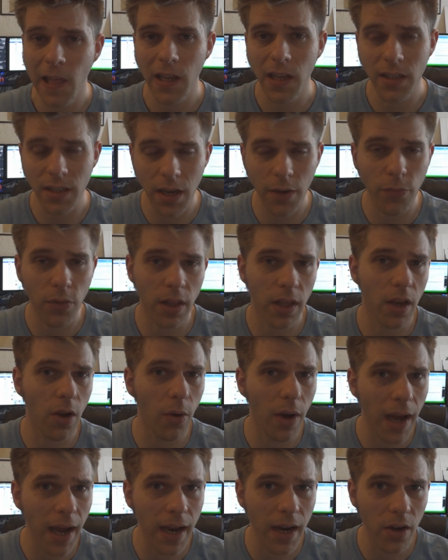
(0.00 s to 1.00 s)
Could definitely
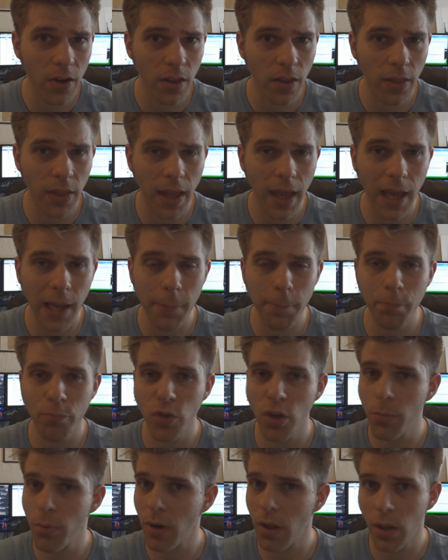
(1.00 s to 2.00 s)
go higher than that.
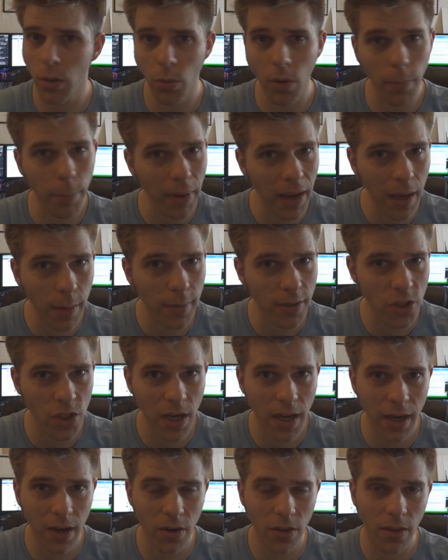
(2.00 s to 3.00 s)
You probably won't pay much
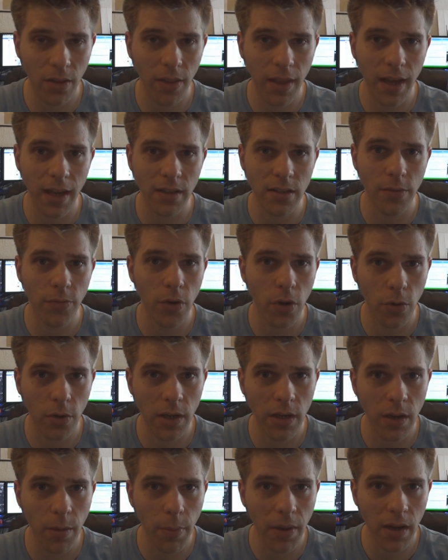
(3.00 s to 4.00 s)
higher than that if you're an
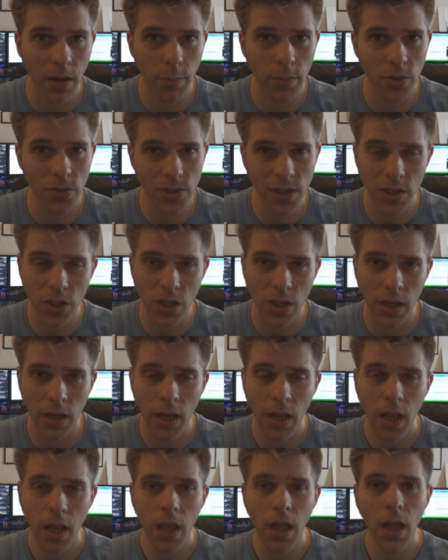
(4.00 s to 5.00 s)
independent musician,
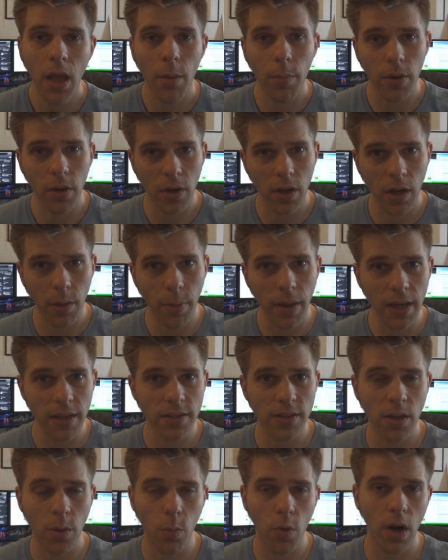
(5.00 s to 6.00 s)
but you're going to pay
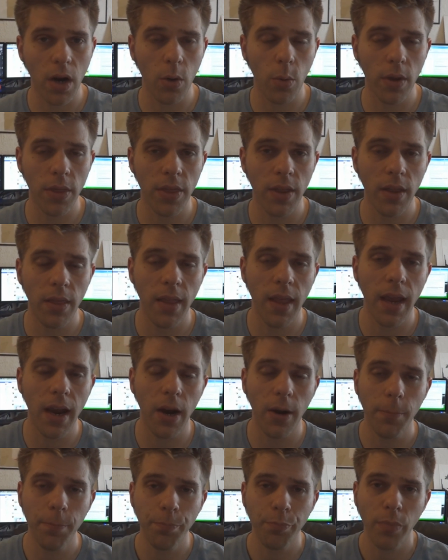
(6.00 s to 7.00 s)
somewhere within
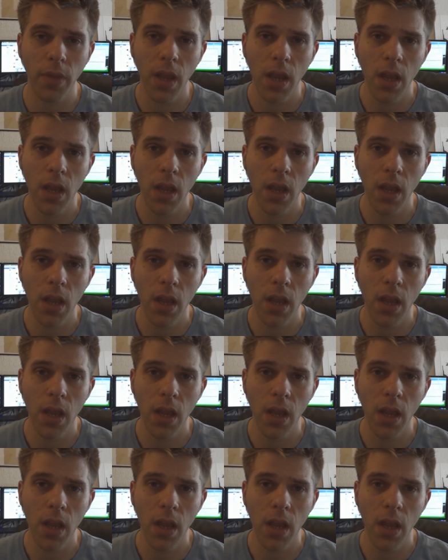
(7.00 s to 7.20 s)
there.